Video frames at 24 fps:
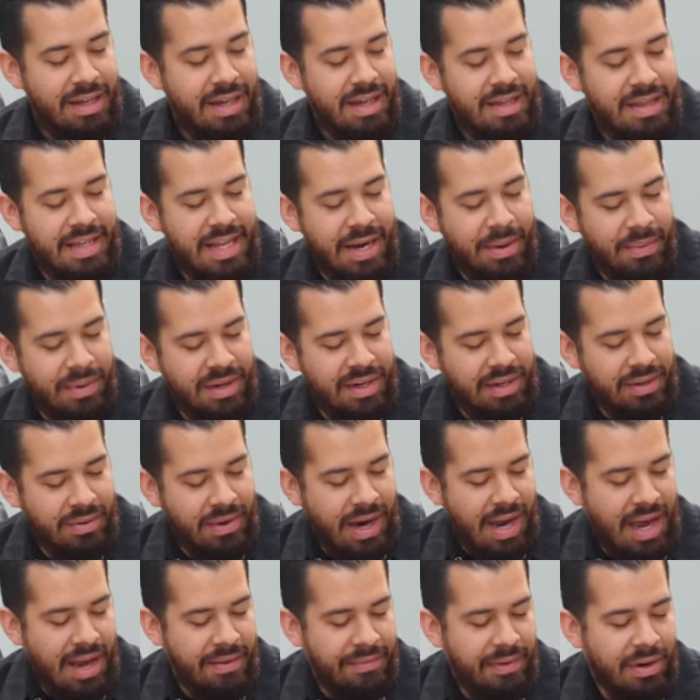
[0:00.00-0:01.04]
And then we're gonna
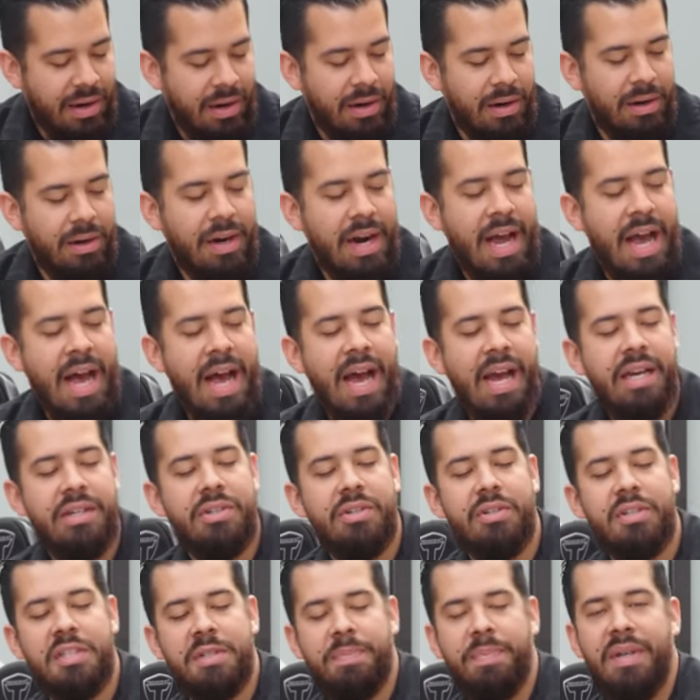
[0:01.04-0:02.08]
grab our
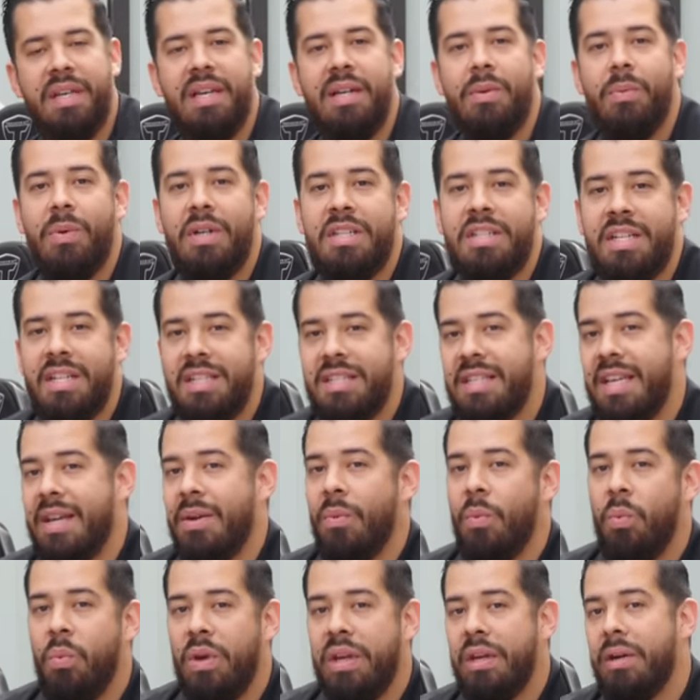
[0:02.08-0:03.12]
HydroSpin, which is a
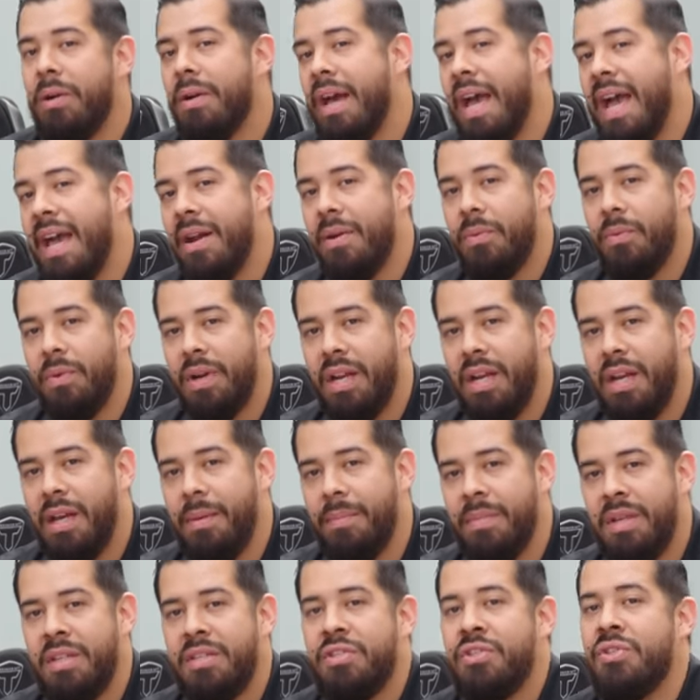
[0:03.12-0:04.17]
wheel and
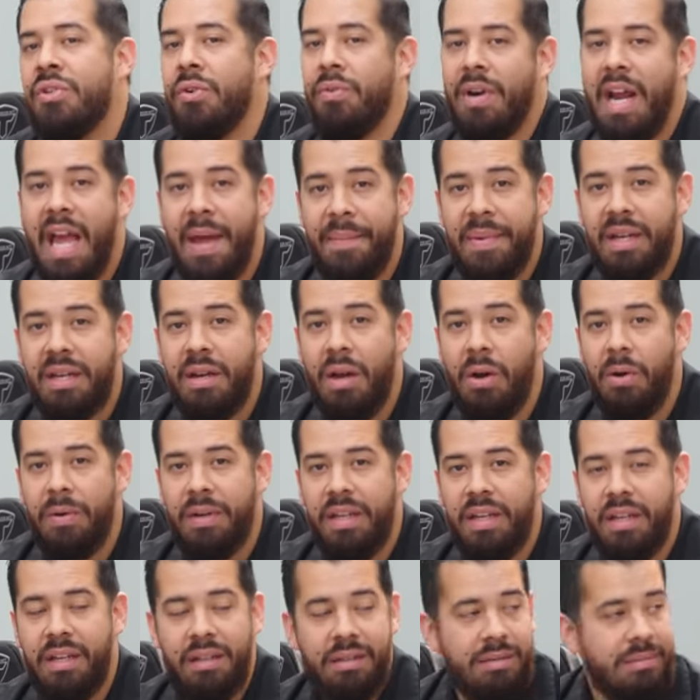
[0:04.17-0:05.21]
rim ceramic
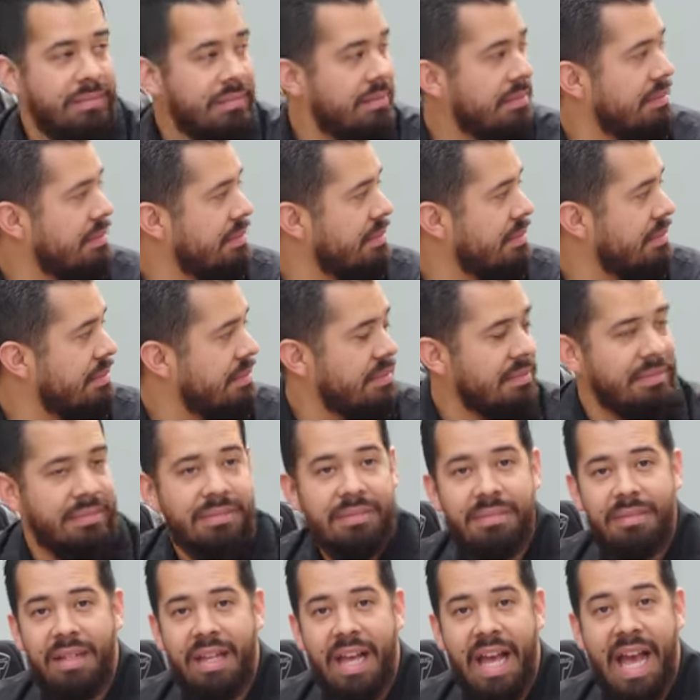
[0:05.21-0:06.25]
coating
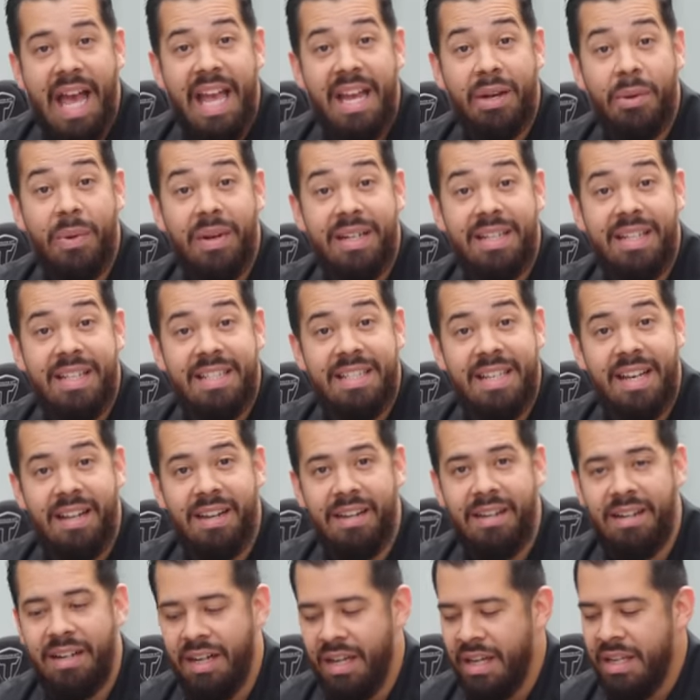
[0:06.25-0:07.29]
and quick
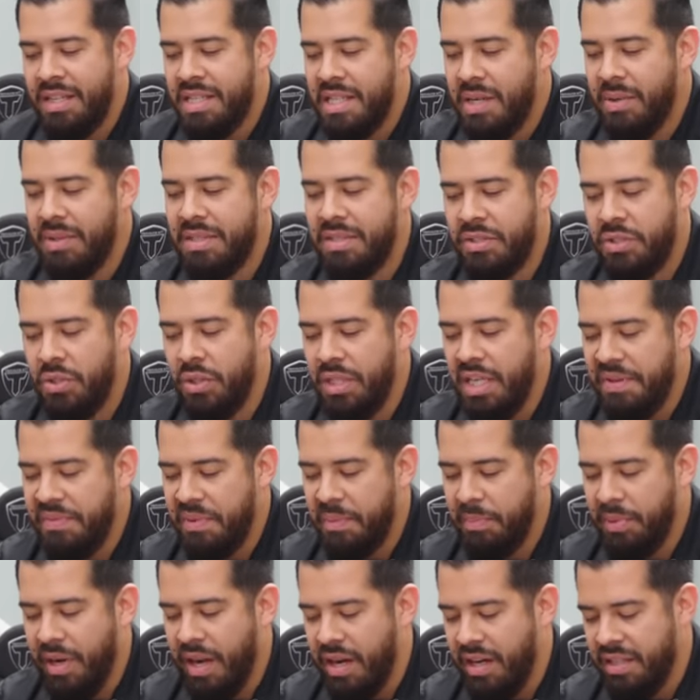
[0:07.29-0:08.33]
detailer. So it's two
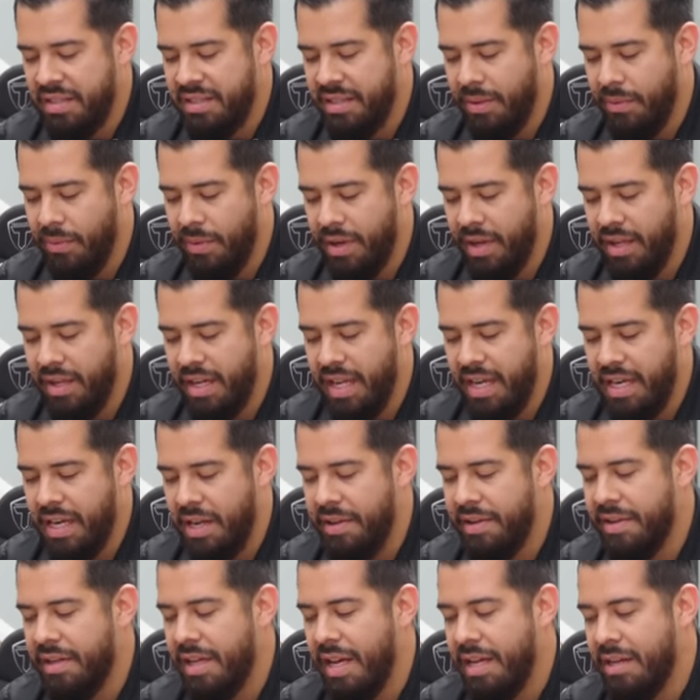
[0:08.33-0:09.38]
different products in one, and
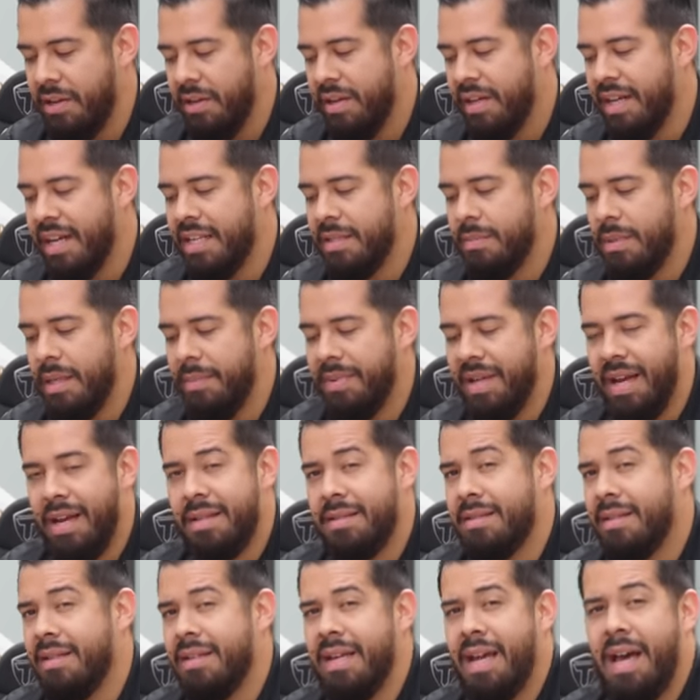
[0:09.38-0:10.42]
I, I know you guys may be
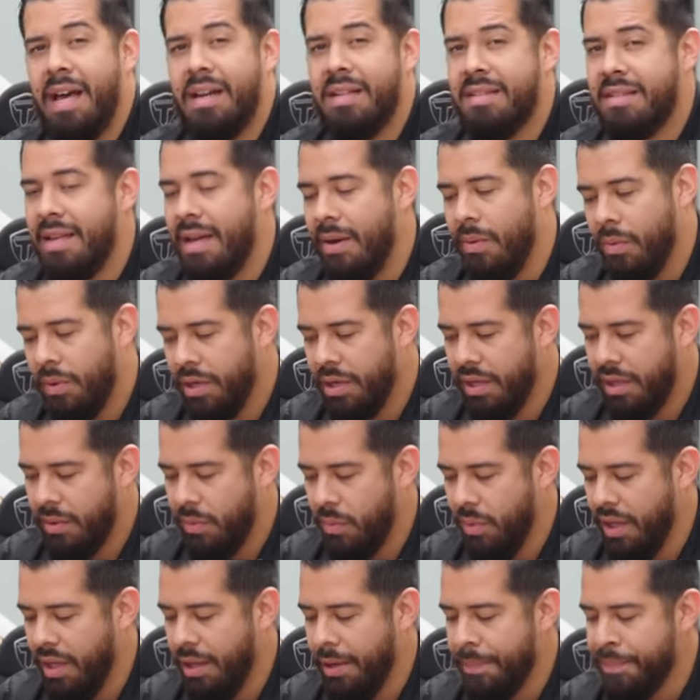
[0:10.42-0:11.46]
asking, how does that work?
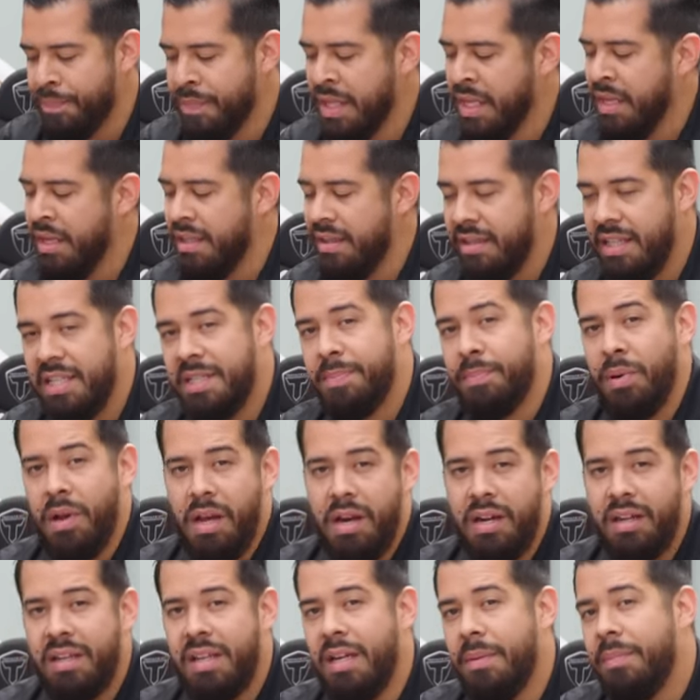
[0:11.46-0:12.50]
Well, this
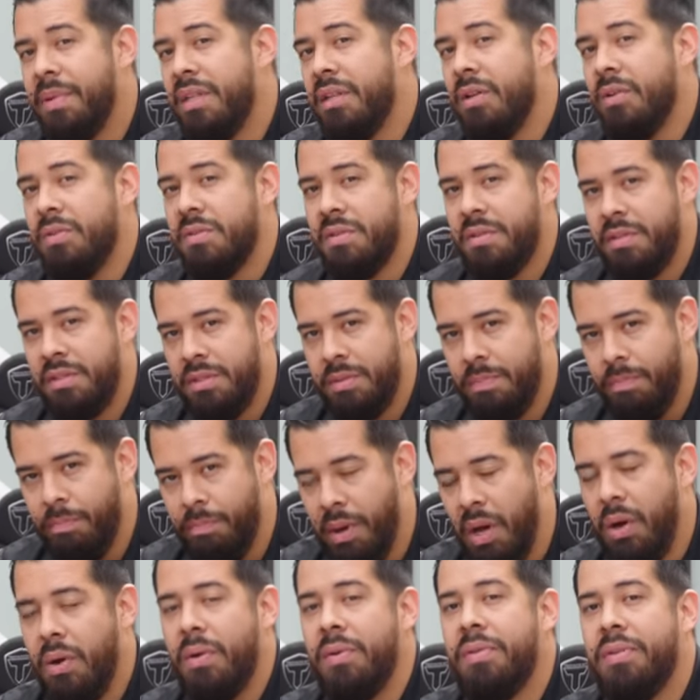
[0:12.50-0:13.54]
product can be used
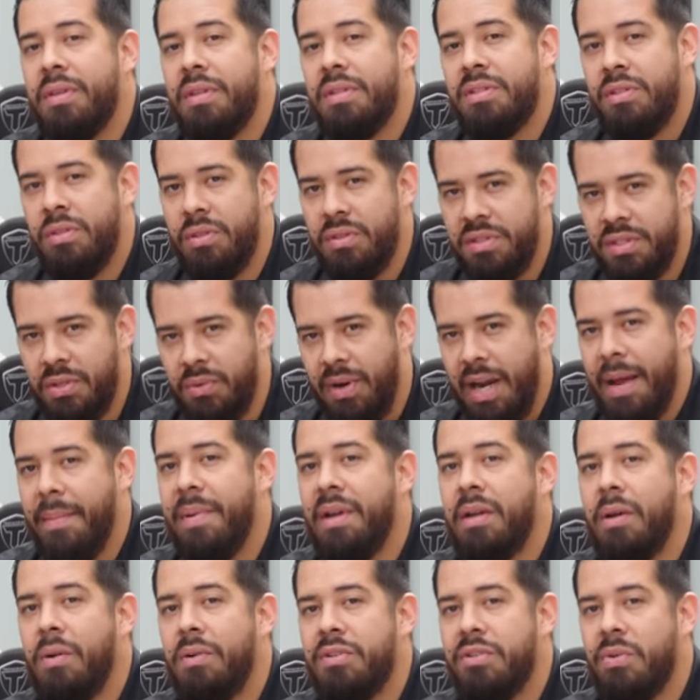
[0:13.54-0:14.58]
both to
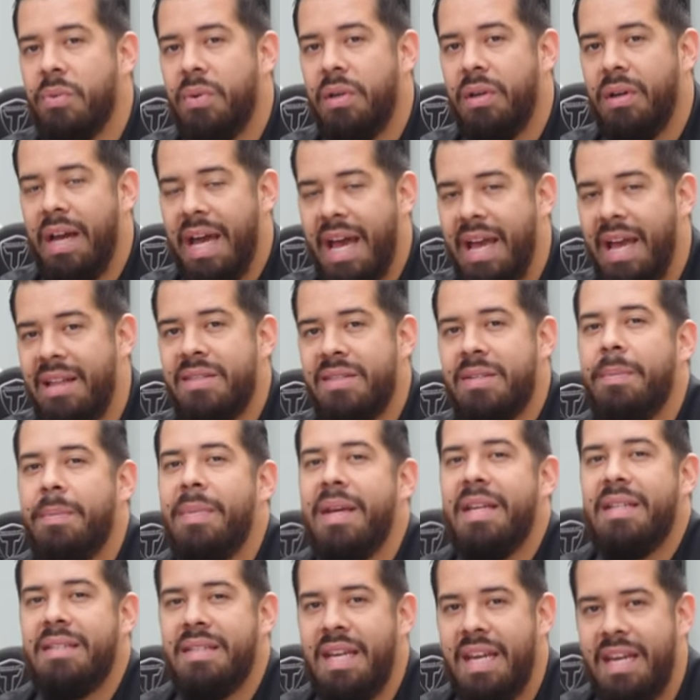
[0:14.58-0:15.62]
ceramic coat your wheel and to
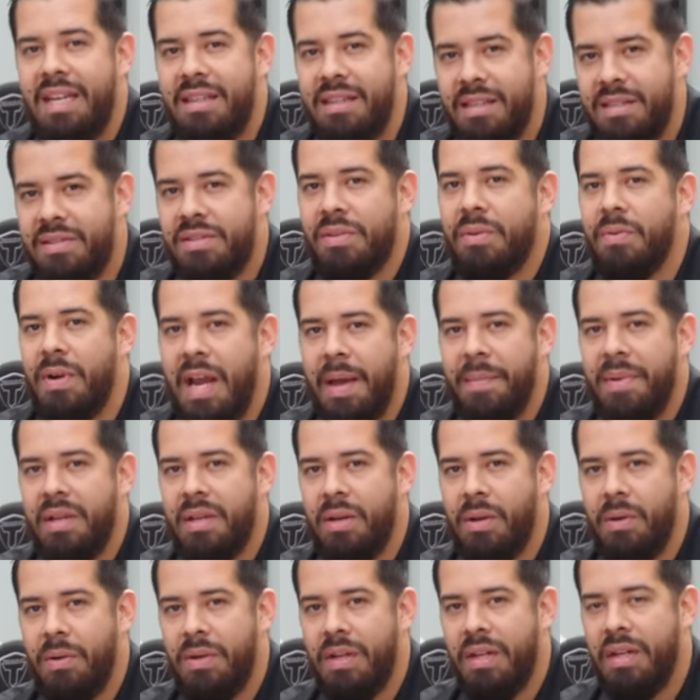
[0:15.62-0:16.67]
maintain the ceramic
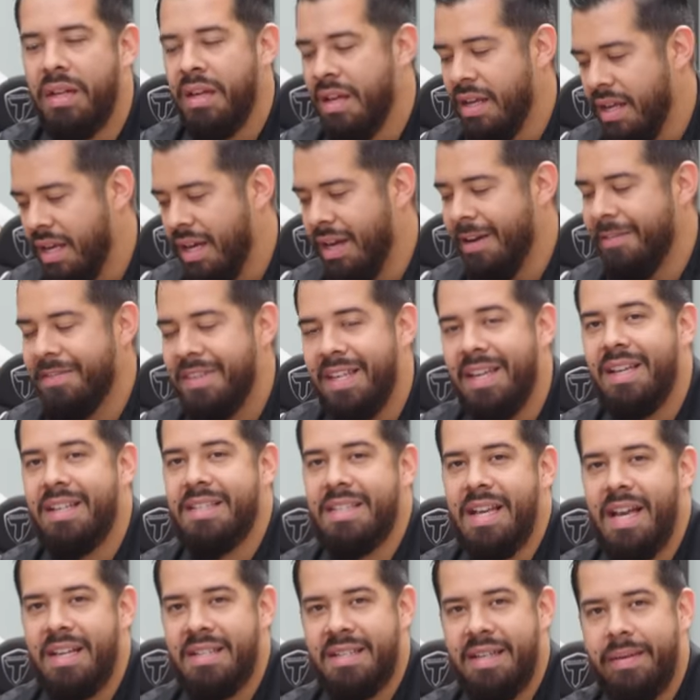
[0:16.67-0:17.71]
coating of the
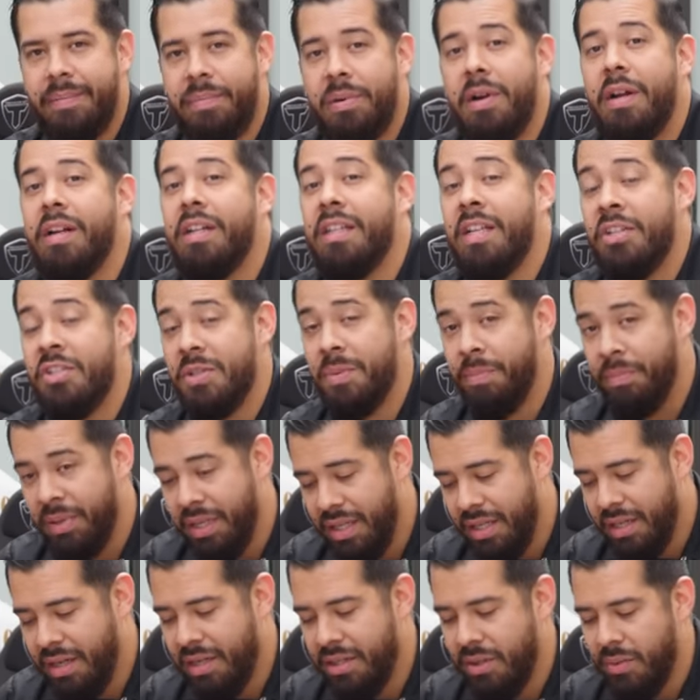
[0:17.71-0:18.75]
exact same product that you're
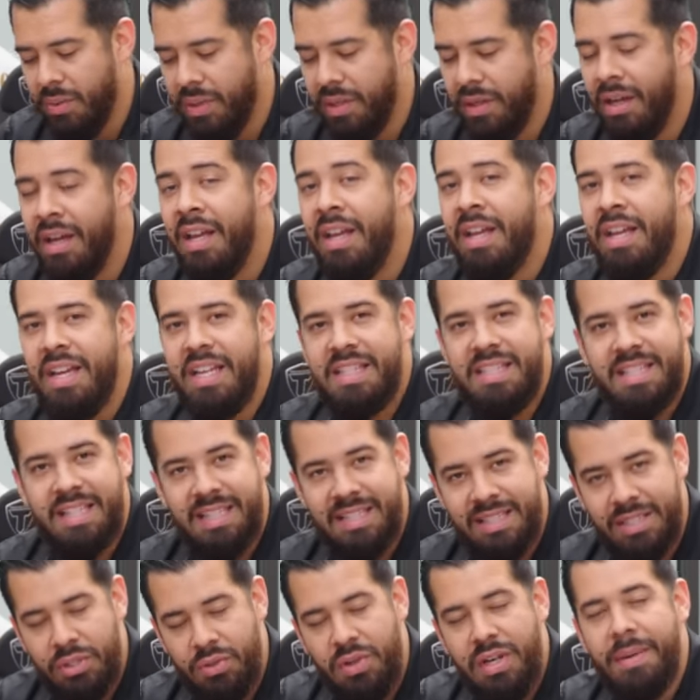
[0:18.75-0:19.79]
putting on your wheel. It's
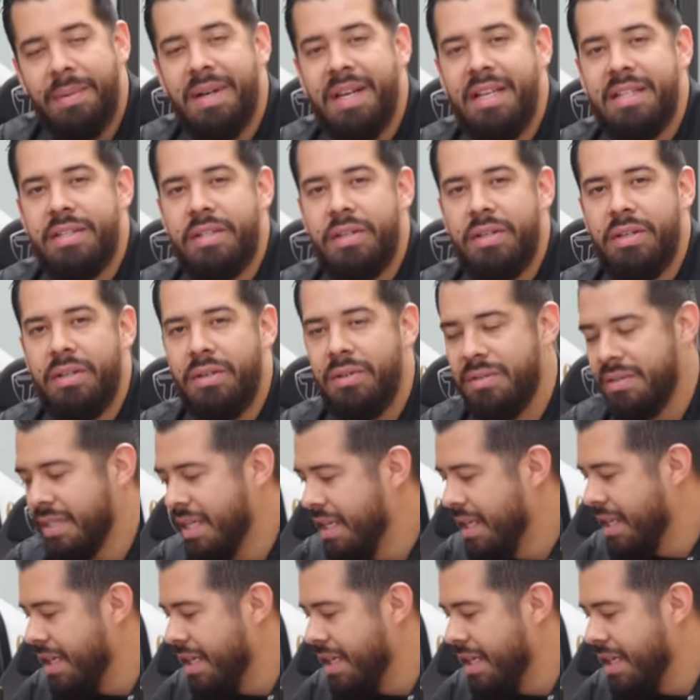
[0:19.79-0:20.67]
extremely easy to use.